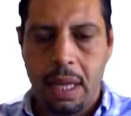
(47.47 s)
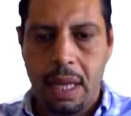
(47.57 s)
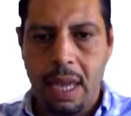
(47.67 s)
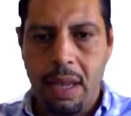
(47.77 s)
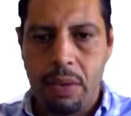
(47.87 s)

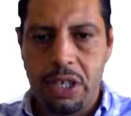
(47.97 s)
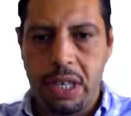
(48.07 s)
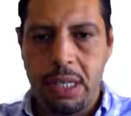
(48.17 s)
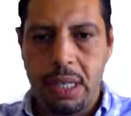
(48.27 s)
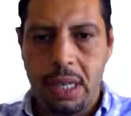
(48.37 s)
k, which
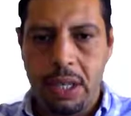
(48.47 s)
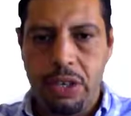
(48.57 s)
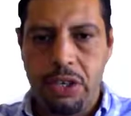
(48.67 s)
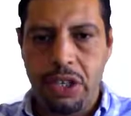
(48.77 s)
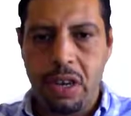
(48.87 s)
is
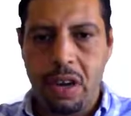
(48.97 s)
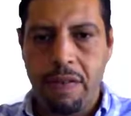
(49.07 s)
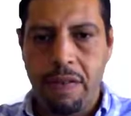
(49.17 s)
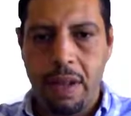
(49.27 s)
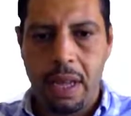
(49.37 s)
g
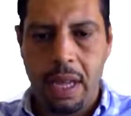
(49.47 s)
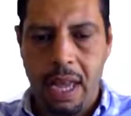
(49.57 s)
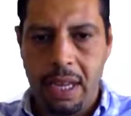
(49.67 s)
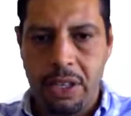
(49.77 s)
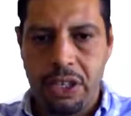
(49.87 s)
of
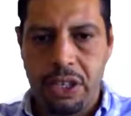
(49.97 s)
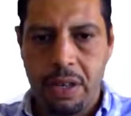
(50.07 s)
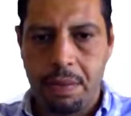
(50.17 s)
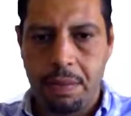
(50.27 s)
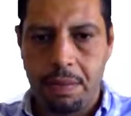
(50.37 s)
h,
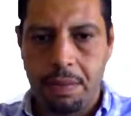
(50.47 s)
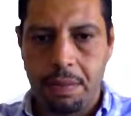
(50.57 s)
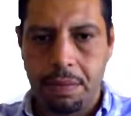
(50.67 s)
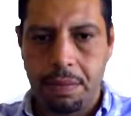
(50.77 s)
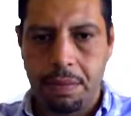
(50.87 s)

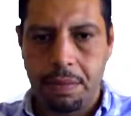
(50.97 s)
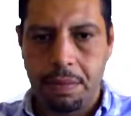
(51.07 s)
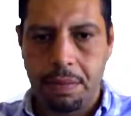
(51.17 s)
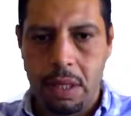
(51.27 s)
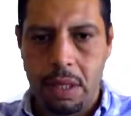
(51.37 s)

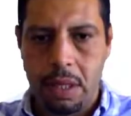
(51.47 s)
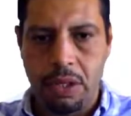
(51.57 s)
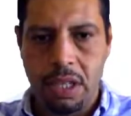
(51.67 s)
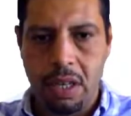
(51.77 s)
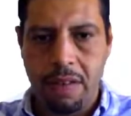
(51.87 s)
so
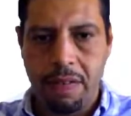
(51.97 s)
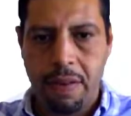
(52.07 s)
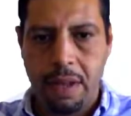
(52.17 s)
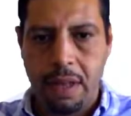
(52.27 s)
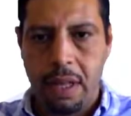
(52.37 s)
g of
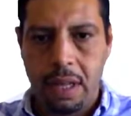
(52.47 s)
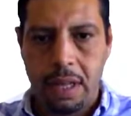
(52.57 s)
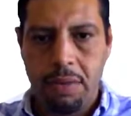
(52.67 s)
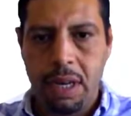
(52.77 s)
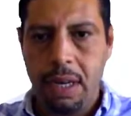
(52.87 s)

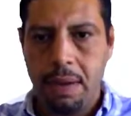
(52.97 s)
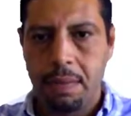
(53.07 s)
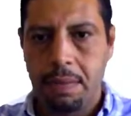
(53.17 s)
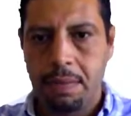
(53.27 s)
3.